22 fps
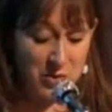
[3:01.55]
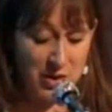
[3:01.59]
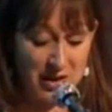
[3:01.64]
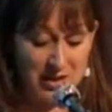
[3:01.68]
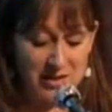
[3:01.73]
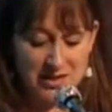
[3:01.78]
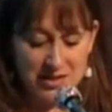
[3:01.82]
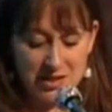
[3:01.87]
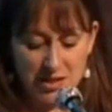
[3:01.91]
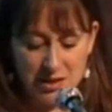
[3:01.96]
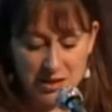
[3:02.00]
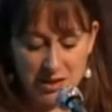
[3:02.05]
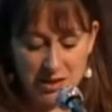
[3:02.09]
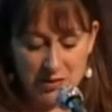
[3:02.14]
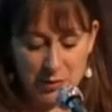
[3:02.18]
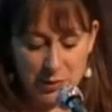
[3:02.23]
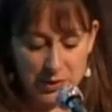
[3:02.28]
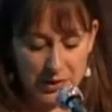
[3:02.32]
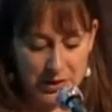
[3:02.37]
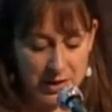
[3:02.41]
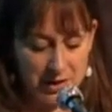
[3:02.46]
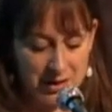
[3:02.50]
why I still
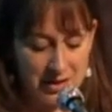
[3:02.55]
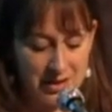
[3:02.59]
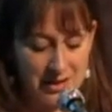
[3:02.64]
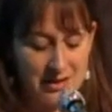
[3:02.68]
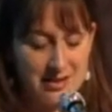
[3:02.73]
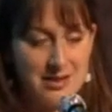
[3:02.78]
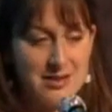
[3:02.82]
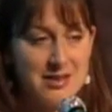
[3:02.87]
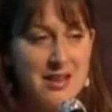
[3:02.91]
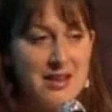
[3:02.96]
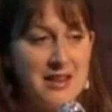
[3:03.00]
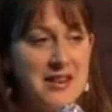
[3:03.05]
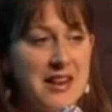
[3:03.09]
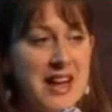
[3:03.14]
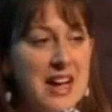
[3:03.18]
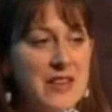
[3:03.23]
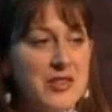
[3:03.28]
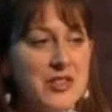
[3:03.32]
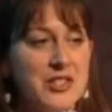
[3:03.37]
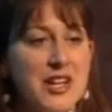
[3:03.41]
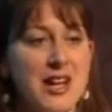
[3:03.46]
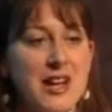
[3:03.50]
love working there, is that in
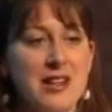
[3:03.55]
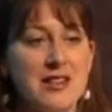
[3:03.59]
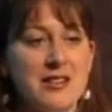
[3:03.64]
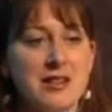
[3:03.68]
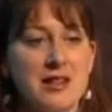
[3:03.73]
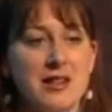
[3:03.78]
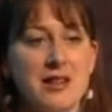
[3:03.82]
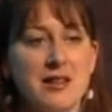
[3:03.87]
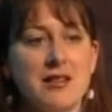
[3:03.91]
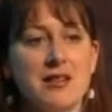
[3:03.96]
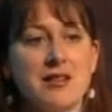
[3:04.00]
advertising,